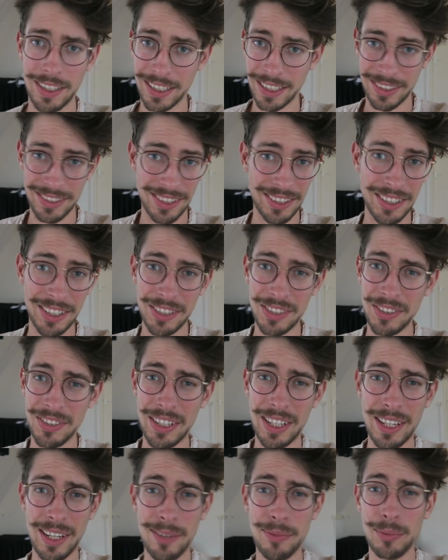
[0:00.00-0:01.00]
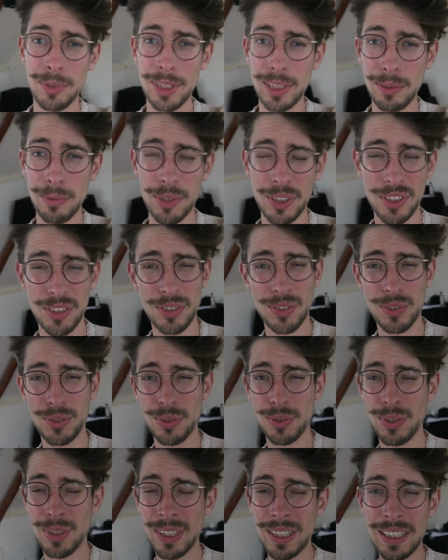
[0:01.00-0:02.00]
Like I said yesterday, I really wanted
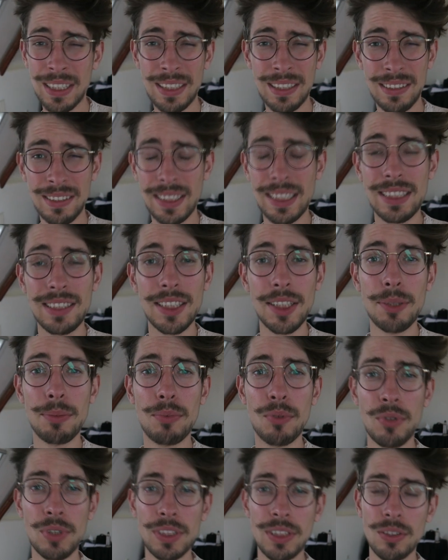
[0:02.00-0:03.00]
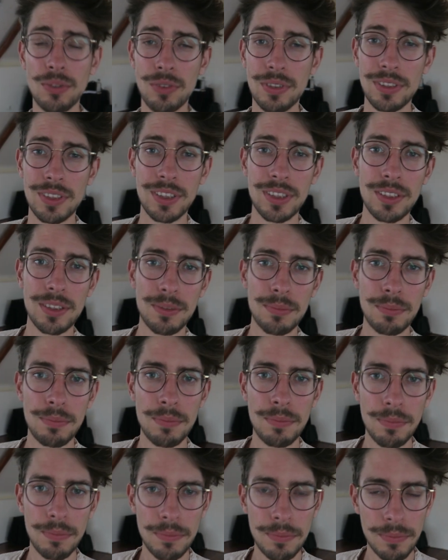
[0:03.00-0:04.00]
to dig deeper into this
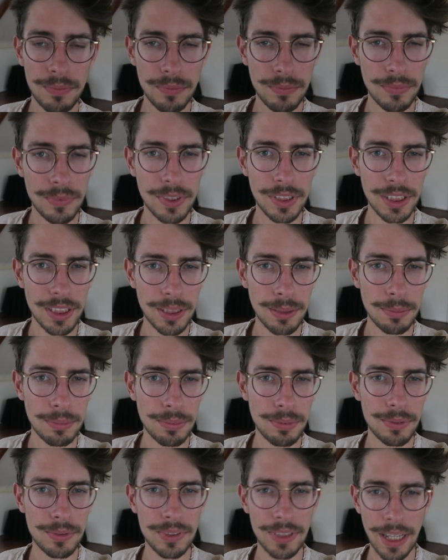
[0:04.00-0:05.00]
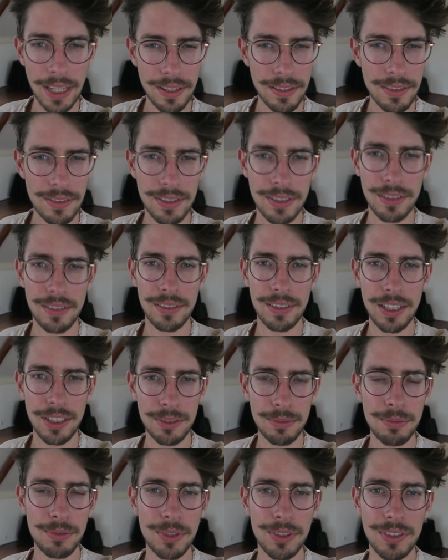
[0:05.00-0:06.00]
deep sadness and
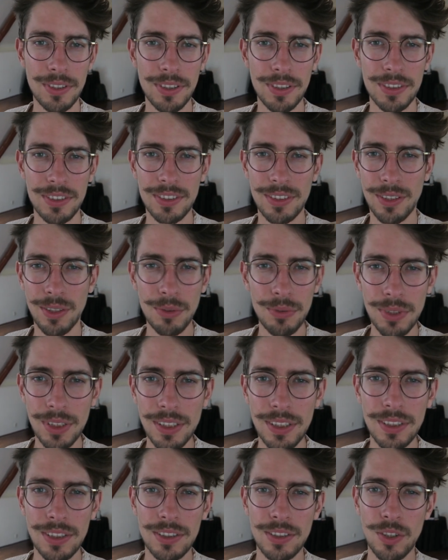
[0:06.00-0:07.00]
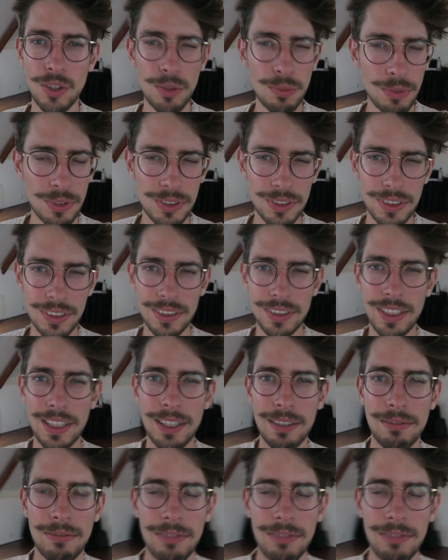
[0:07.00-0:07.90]
desperateness, loneliness, hopelessness that I